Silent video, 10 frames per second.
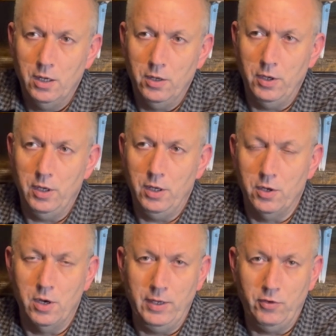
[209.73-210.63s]

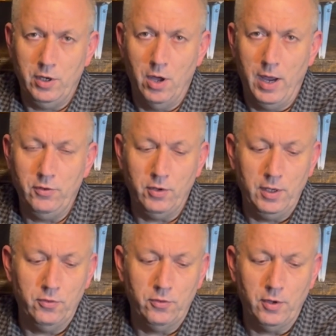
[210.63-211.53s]

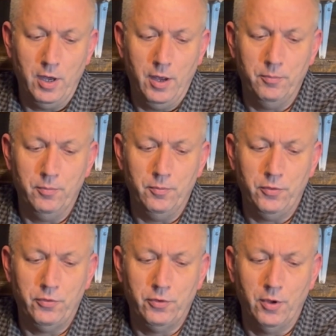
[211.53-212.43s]
1990s,
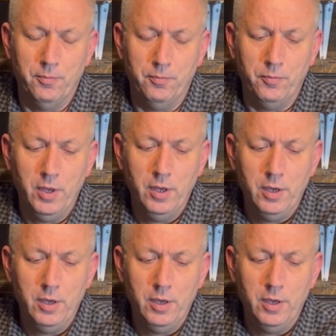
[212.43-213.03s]
some